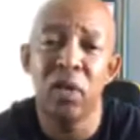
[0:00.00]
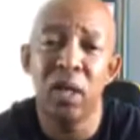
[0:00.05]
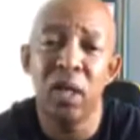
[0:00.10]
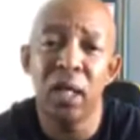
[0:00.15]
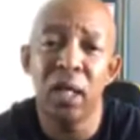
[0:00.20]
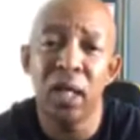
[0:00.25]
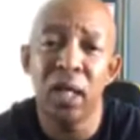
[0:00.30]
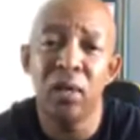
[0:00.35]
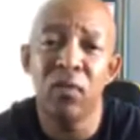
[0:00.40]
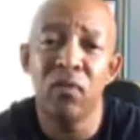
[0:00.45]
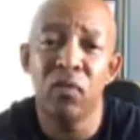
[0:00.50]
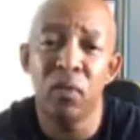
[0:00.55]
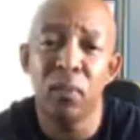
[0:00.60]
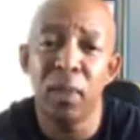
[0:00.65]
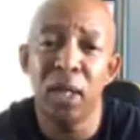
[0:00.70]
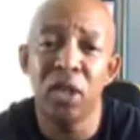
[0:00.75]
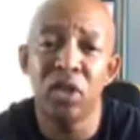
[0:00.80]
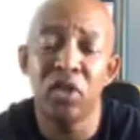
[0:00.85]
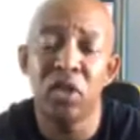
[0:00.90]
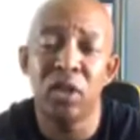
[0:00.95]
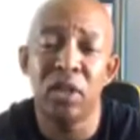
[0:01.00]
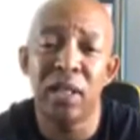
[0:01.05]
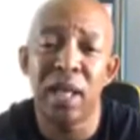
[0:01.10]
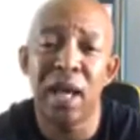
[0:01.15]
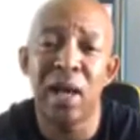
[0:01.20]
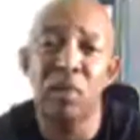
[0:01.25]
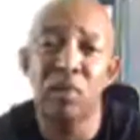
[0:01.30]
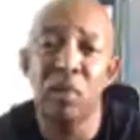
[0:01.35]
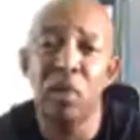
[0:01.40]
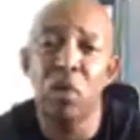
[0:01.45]
information.
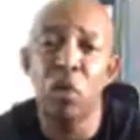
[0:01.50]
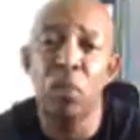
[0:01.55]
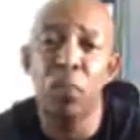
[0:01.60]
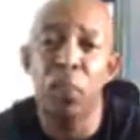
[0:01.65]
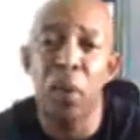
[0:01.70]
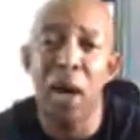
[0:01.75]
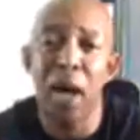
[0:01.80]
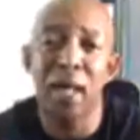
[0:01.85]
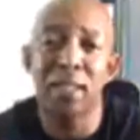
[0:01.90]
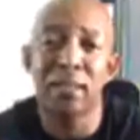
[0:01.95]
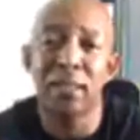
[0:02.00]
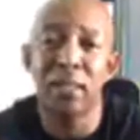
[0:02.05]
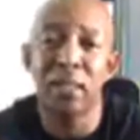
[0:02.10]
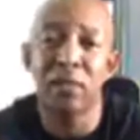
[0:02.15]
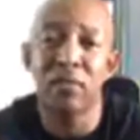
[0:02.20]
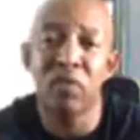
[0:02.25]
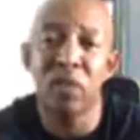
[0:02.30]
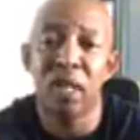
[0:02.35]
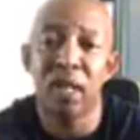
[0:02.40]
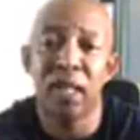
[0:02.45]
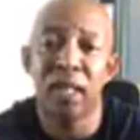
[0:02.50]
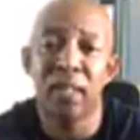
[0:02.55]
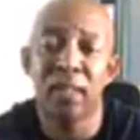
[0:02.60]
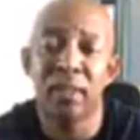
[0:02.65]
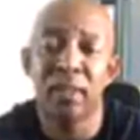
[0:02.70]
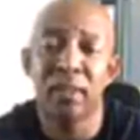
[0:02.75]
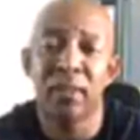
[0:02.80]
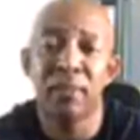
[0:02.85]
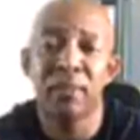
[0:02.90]
Download positive things.